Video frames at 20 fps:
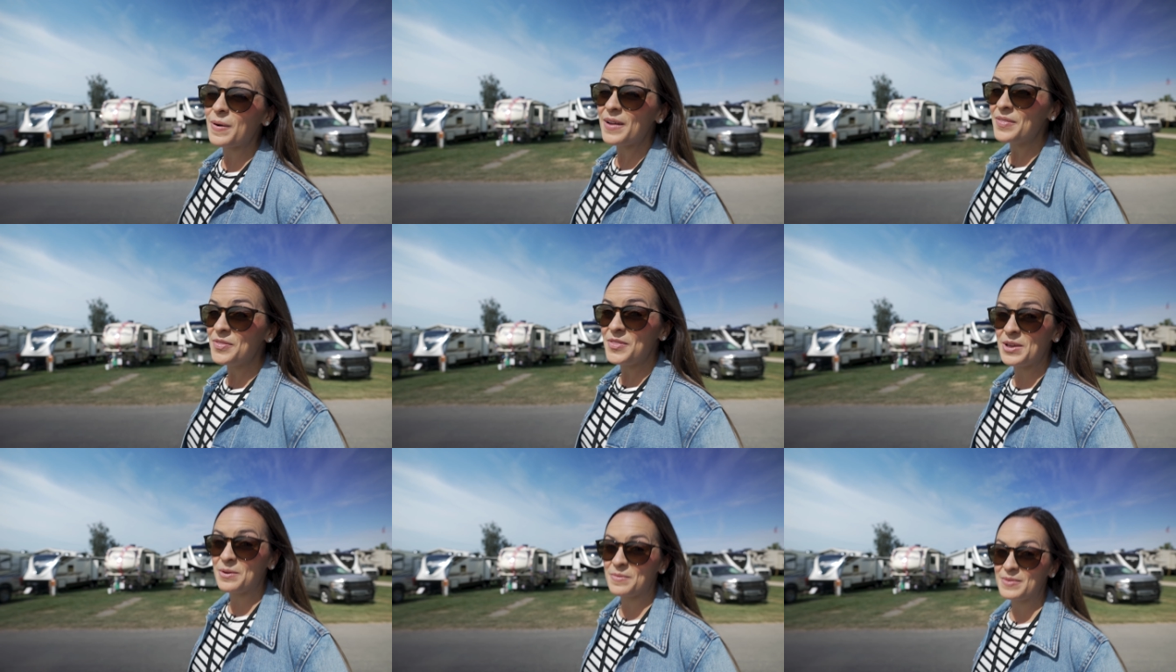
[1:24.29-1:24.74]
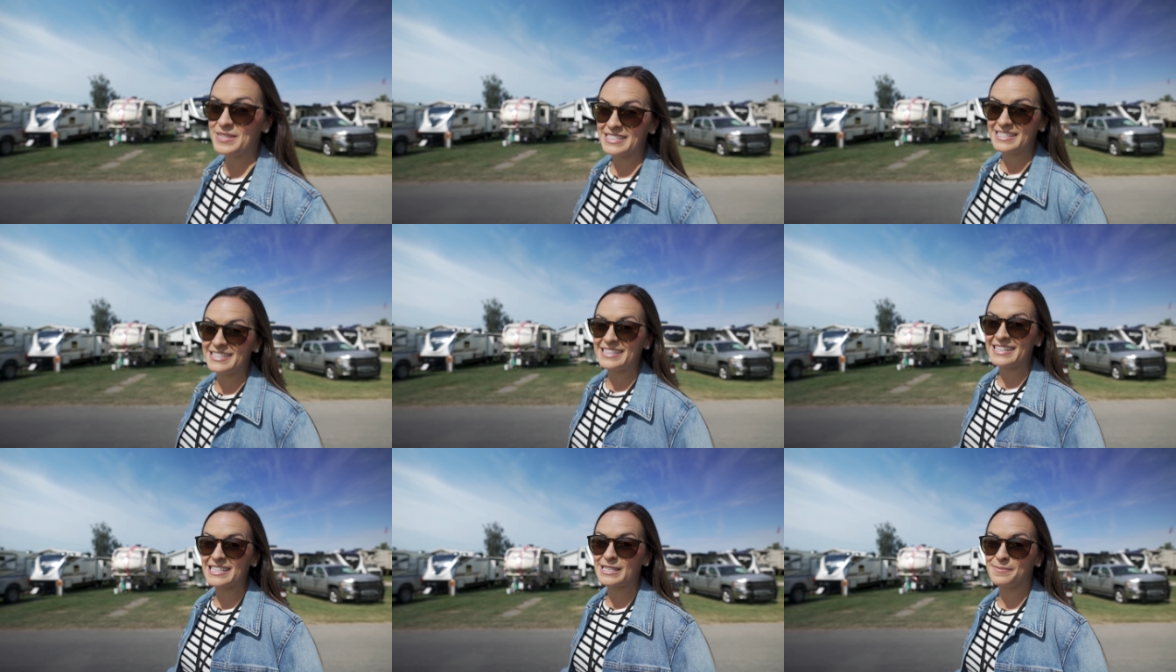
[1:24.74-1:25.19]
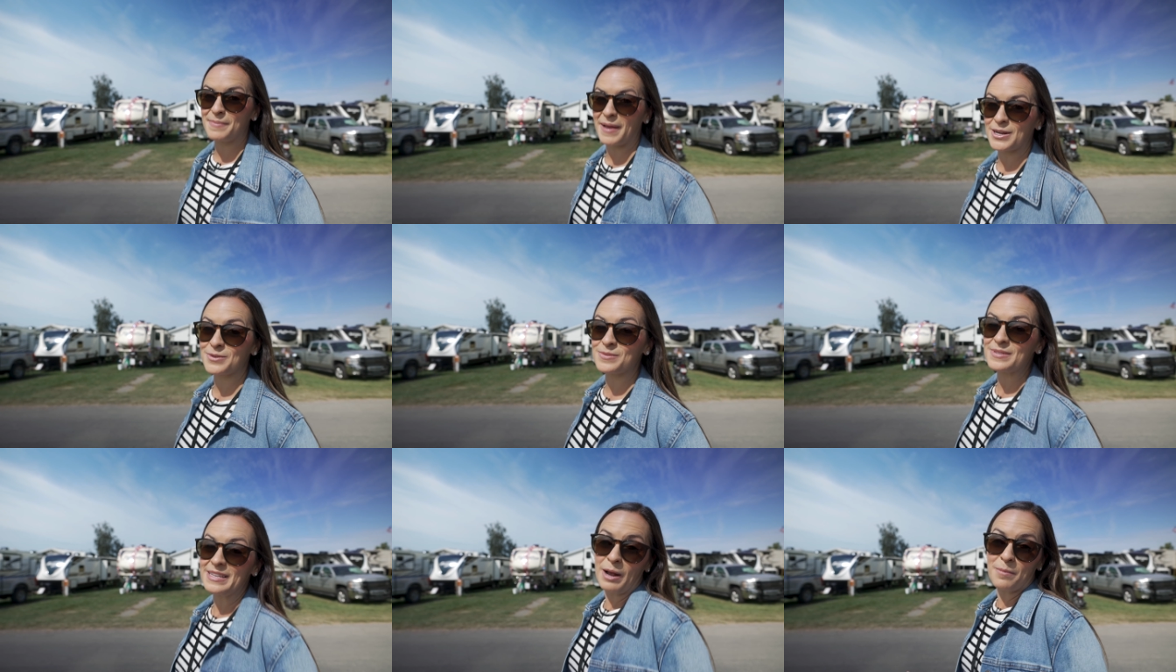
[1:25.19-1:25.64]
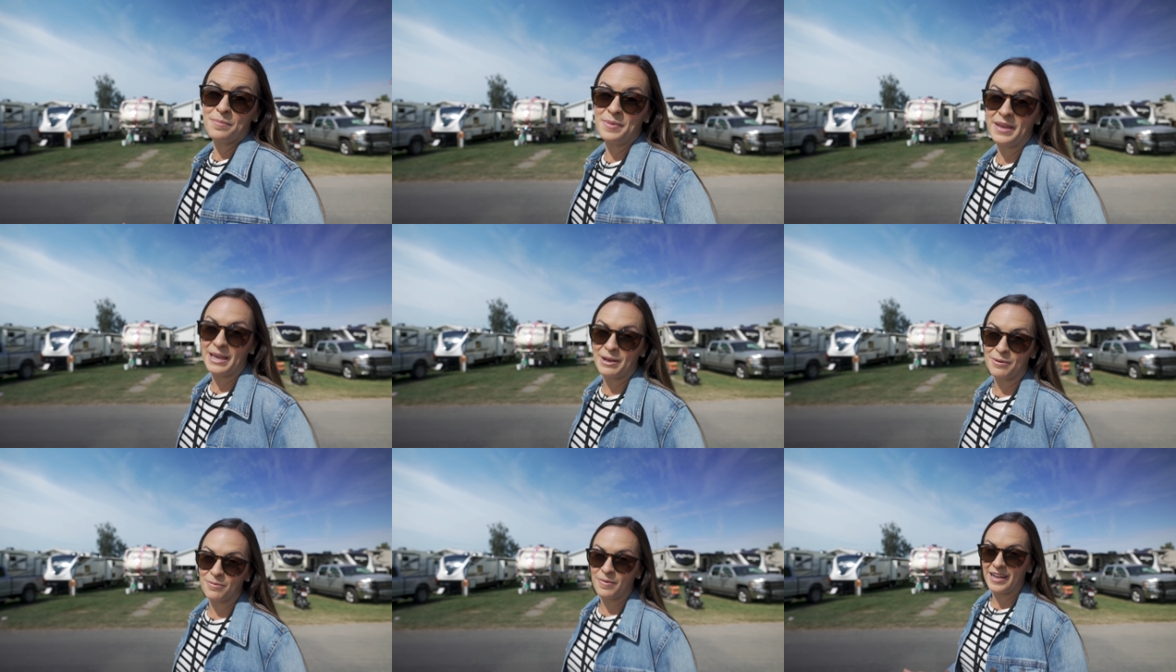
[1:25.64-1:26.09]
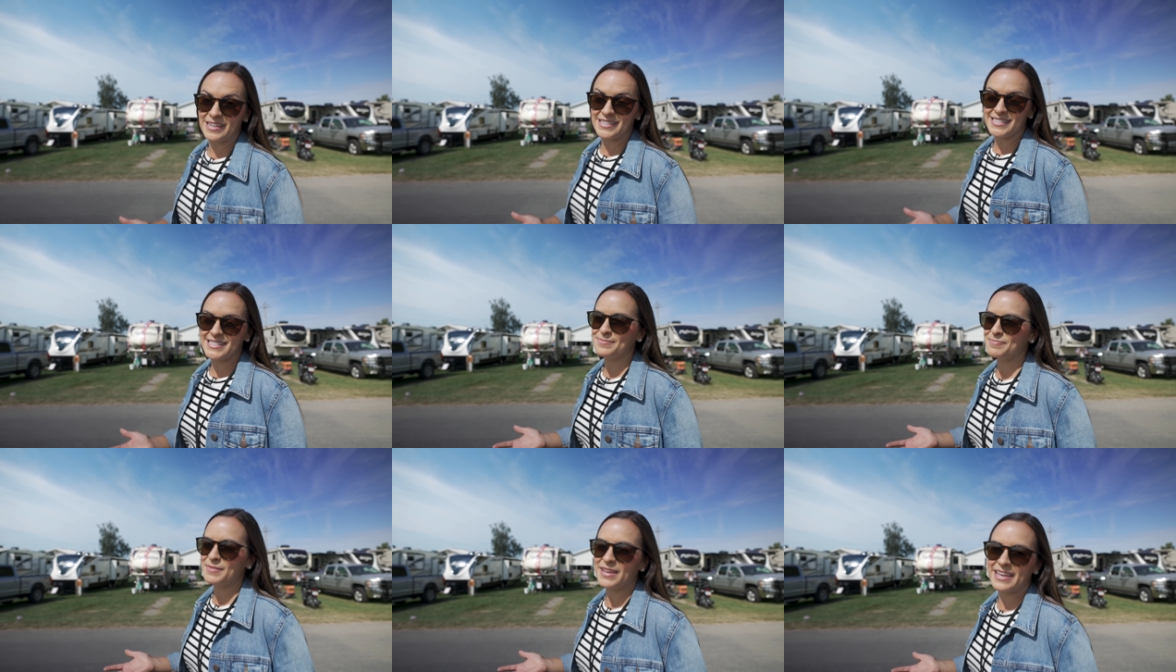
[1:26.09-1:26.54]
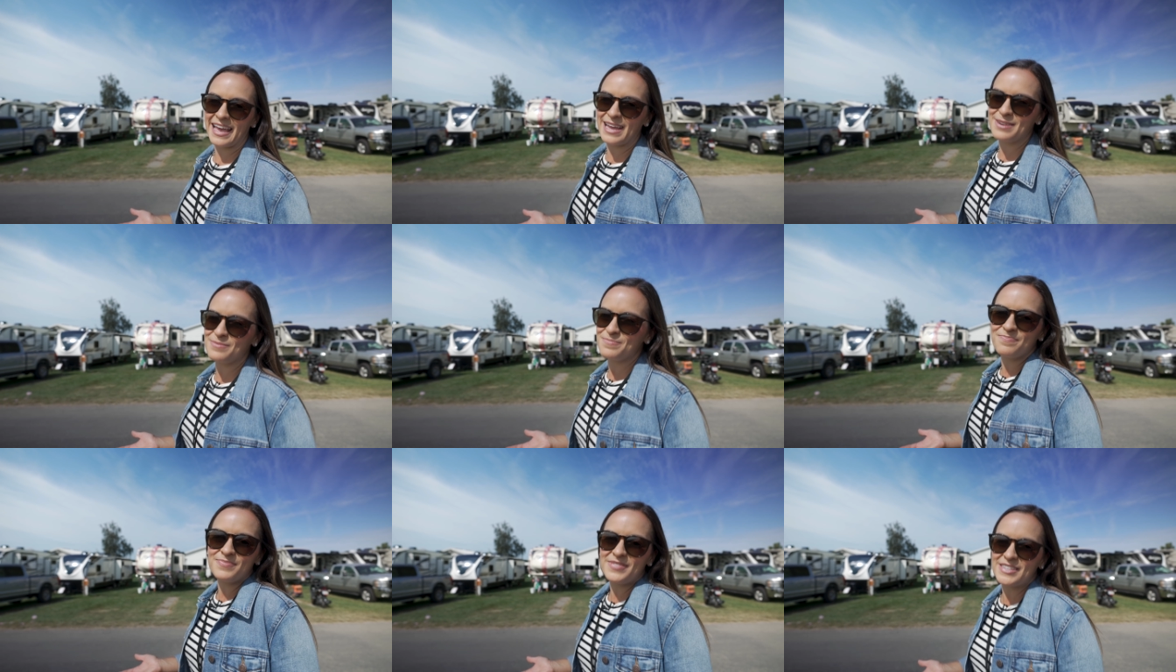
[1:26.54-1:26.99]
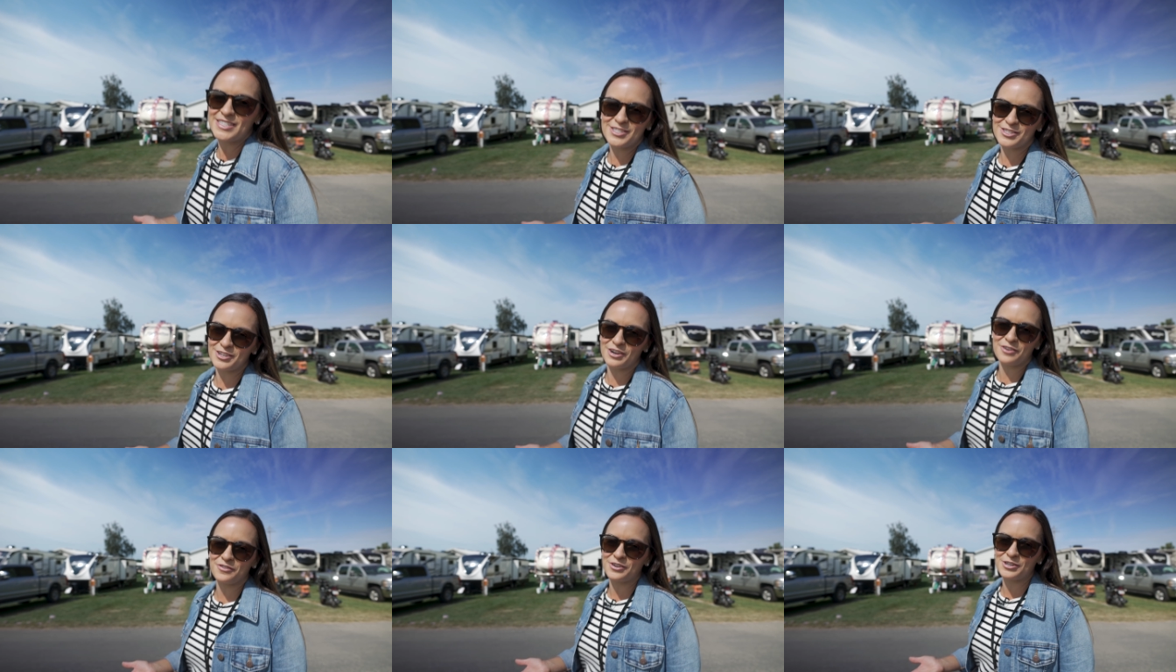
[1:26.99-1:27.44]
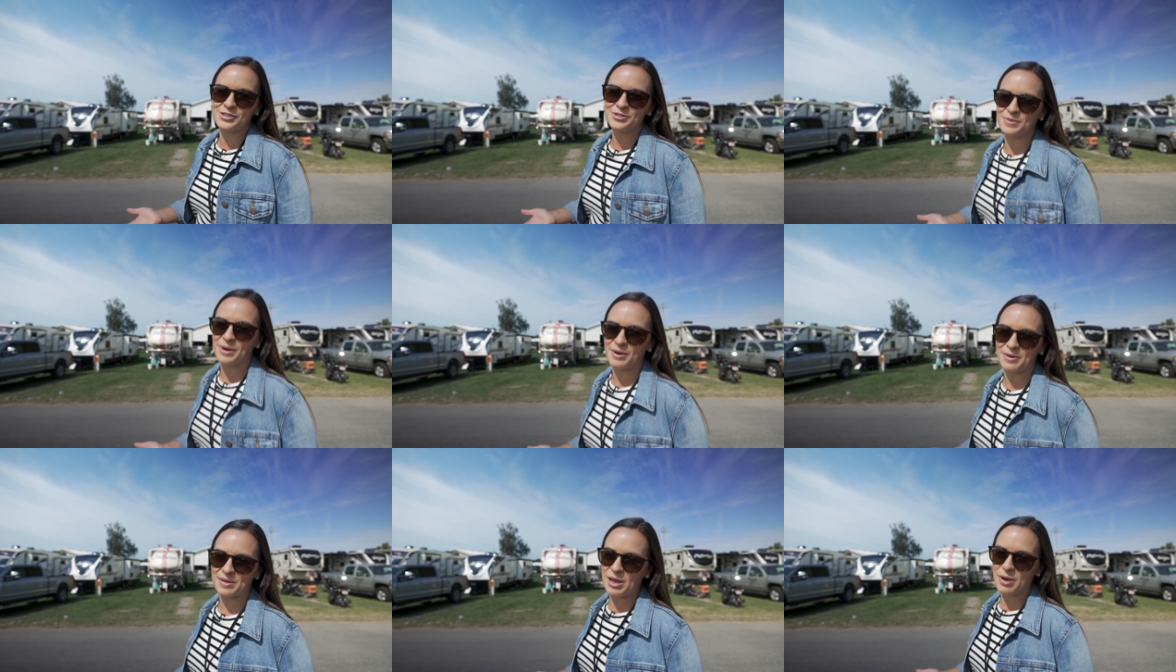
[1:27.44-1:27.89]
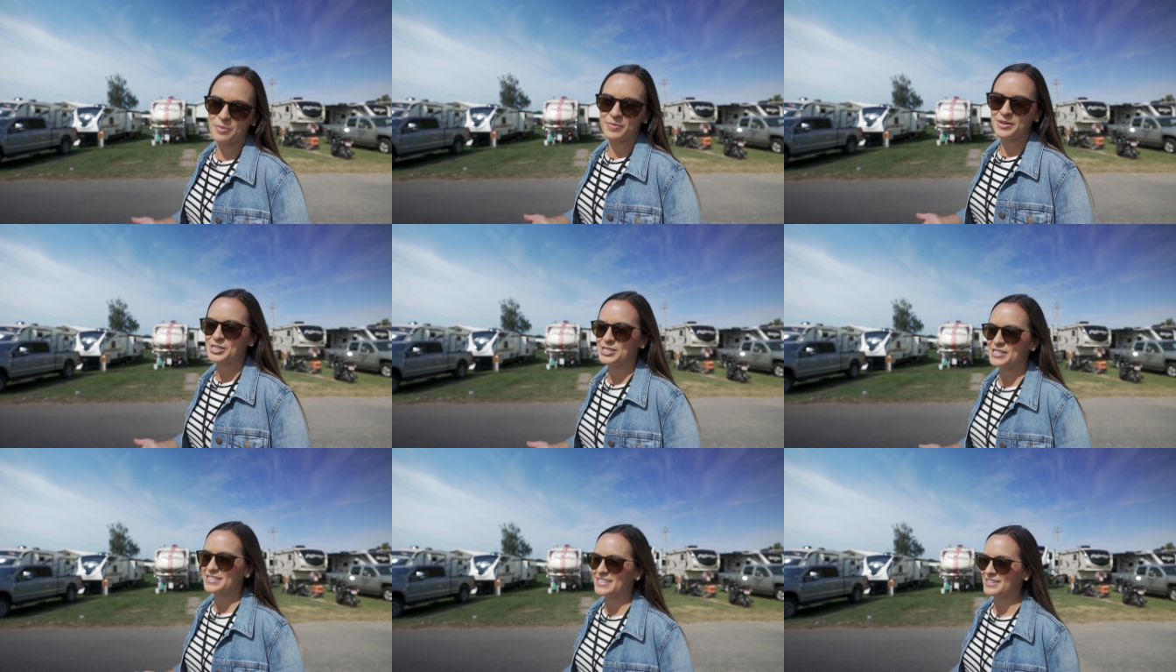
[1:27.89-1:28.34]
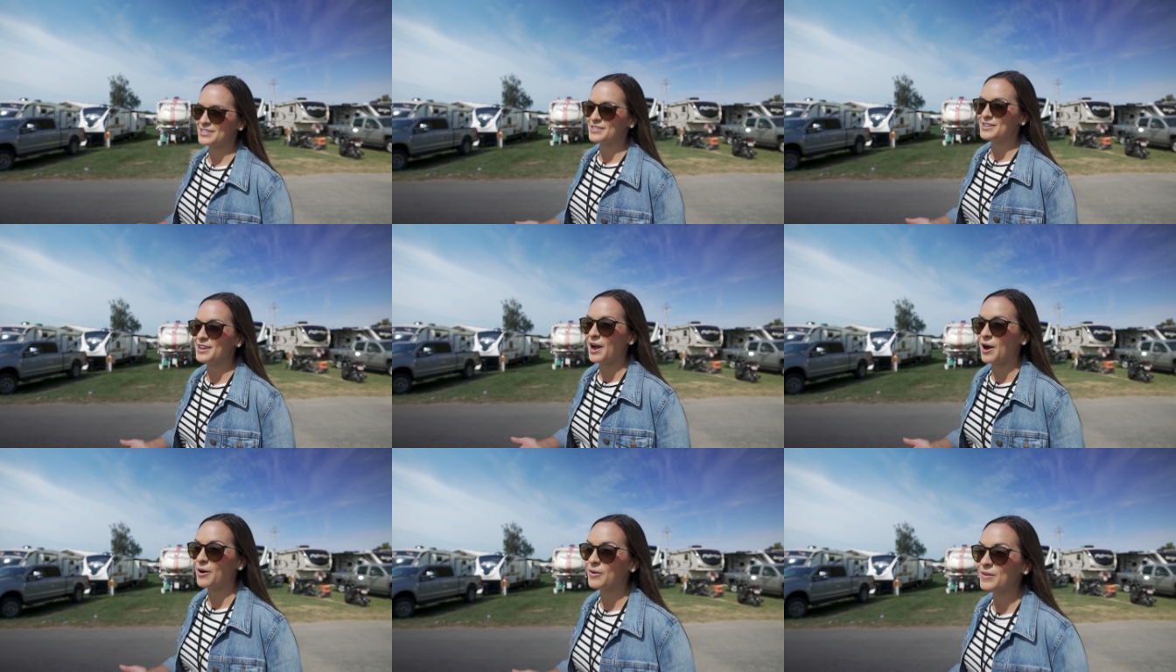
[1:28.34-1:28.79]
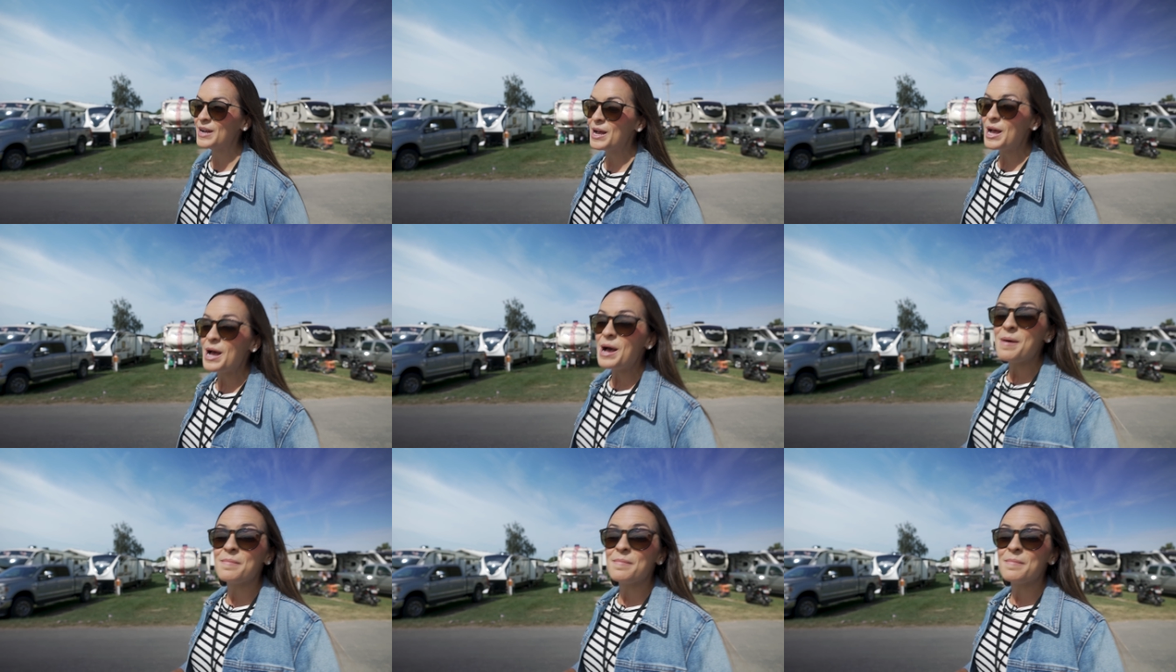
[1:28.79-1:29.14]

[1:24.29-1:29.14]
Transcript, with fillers: one thing we didn't expect was how big it was. Again, this is our first rodeo, we just didn't know.